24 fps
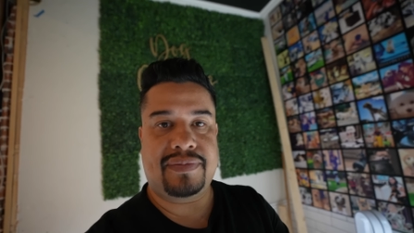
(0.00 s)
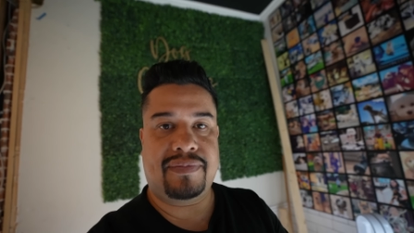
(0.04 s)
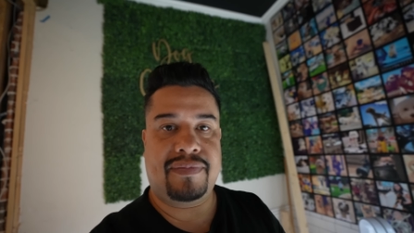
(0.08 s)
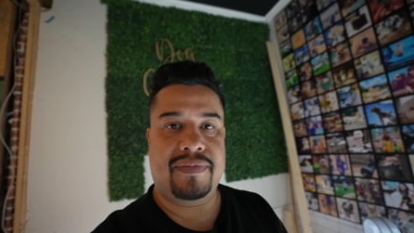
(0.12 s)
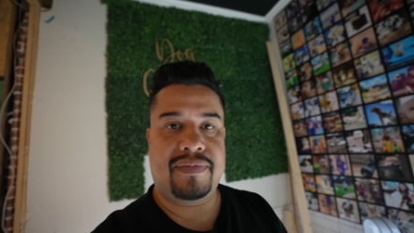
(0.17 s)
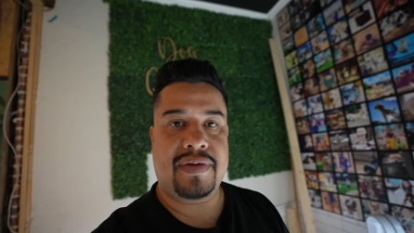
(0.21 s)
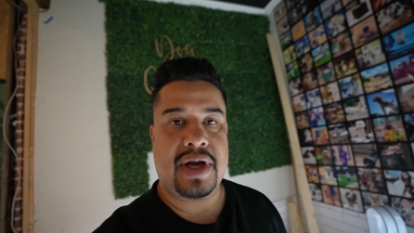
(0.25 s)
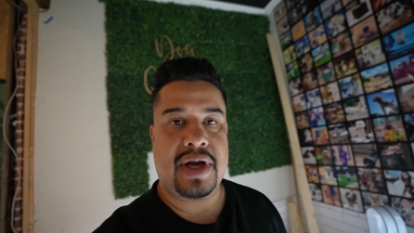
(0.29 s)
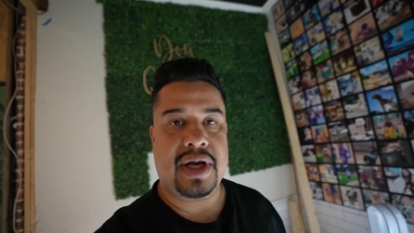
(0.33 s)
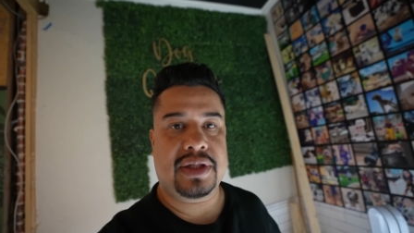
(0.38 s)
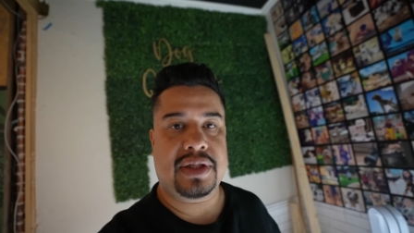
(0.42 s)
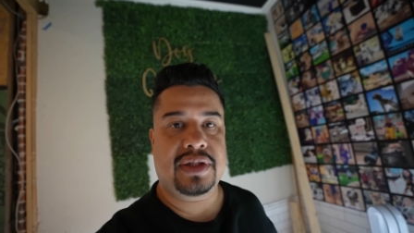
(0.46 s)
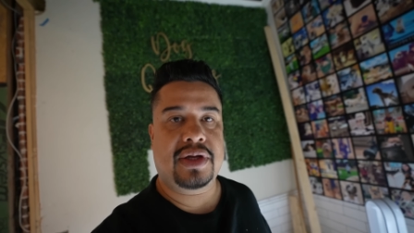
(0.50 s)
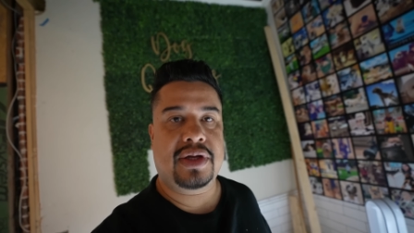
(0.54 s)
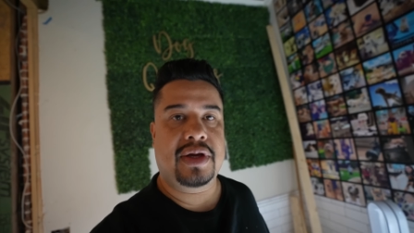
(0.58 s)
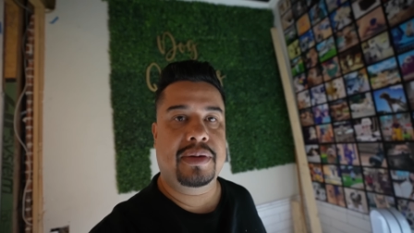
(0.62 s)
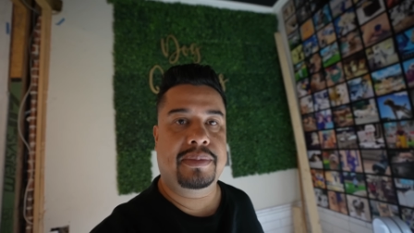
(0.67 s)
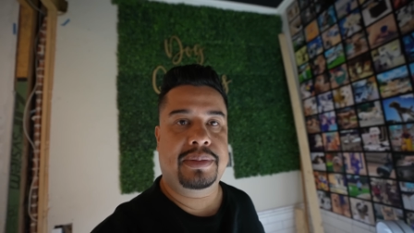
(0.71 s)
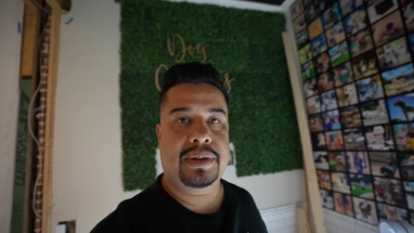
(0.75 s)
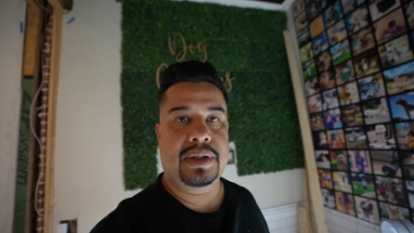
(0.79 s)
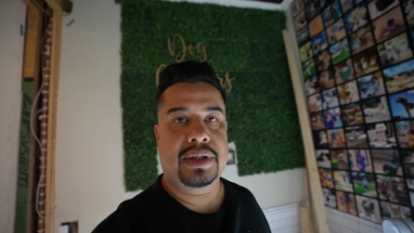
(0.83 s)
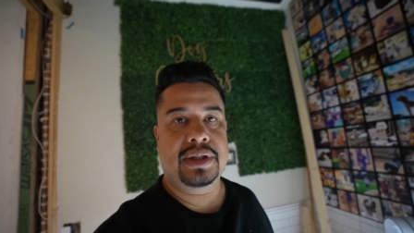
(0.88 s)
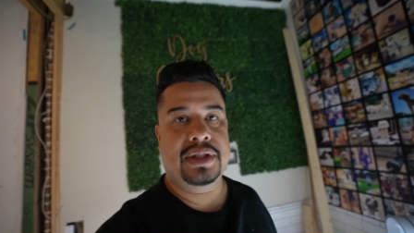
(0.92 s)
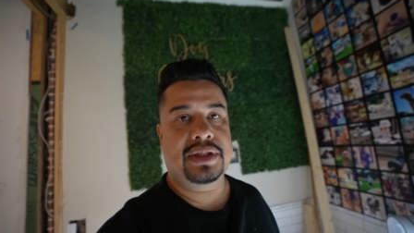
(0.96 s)
fucked
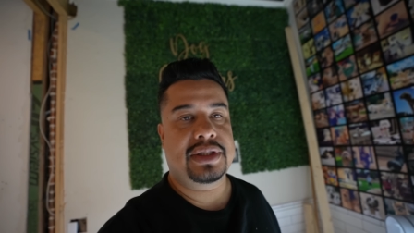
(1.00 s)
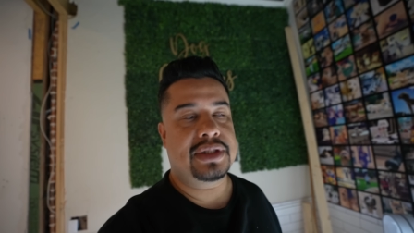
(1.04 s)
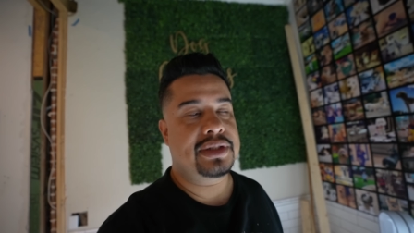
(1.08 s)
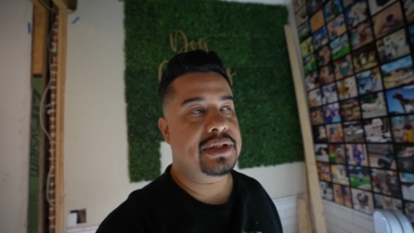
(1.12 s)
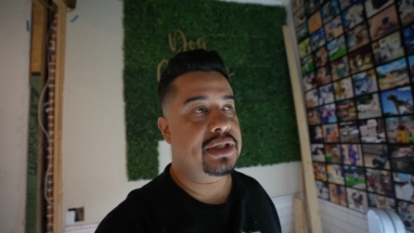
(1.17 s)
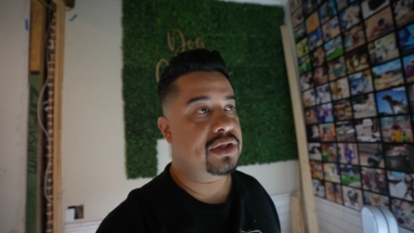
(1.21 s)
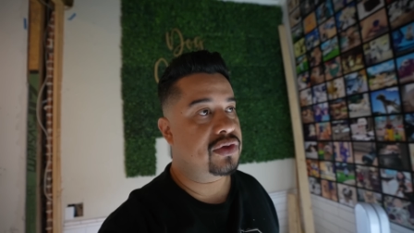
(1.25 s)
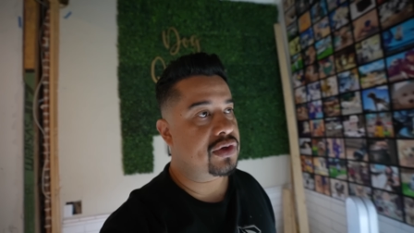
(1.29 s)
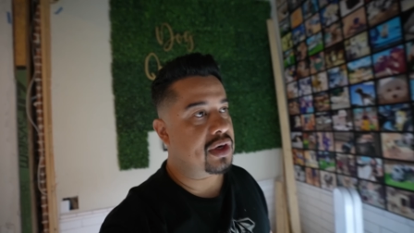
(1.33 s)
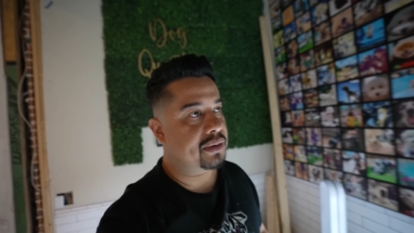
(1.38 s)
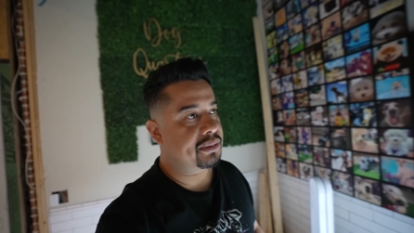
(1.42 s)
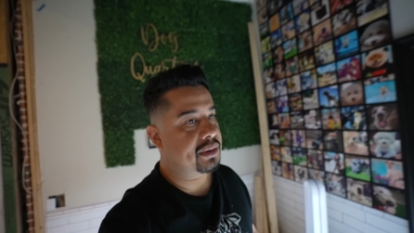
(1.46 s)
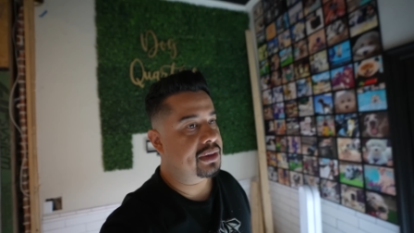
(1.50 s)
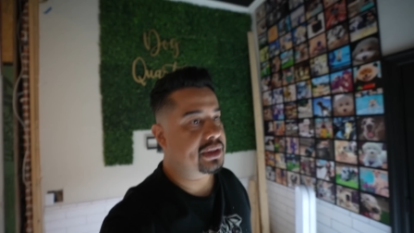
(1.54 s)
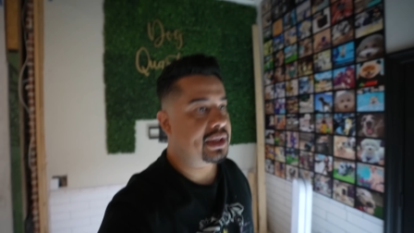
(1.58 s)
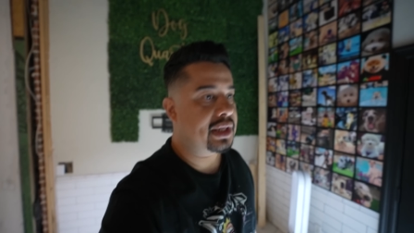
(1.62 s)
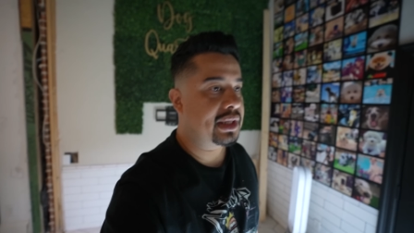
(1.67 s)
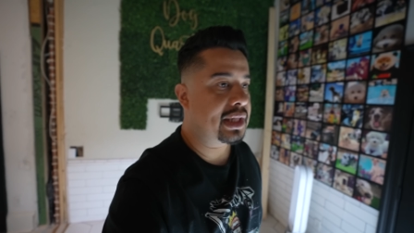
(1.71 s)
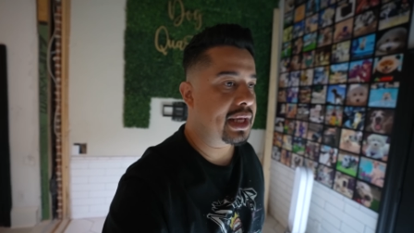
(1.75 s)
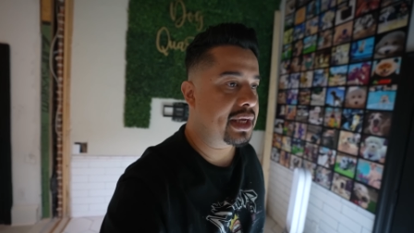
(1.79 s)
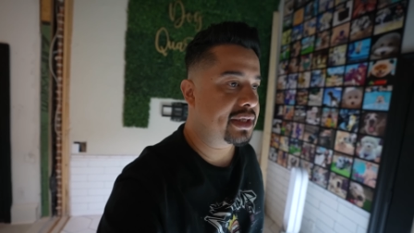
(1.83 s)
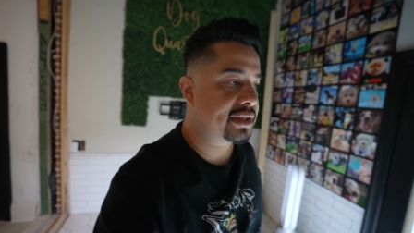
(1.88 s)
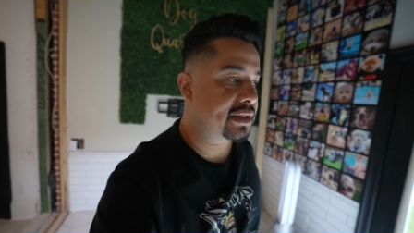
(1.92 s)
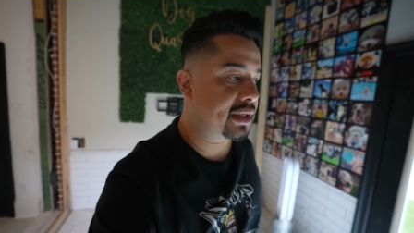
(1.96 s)
completely since I dropped it that
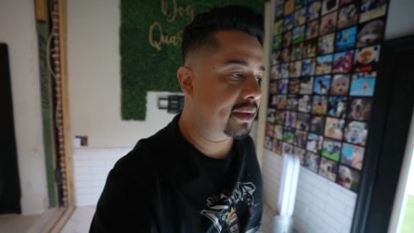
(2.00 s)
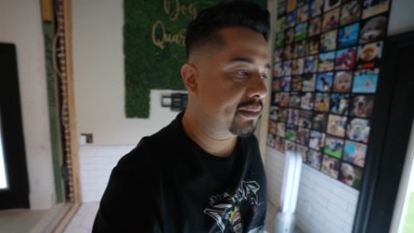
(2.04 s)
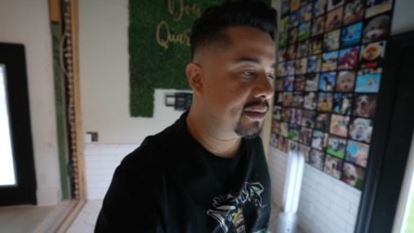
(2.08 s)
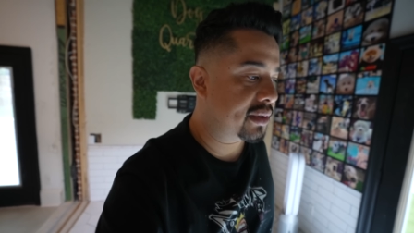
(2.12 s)
last time.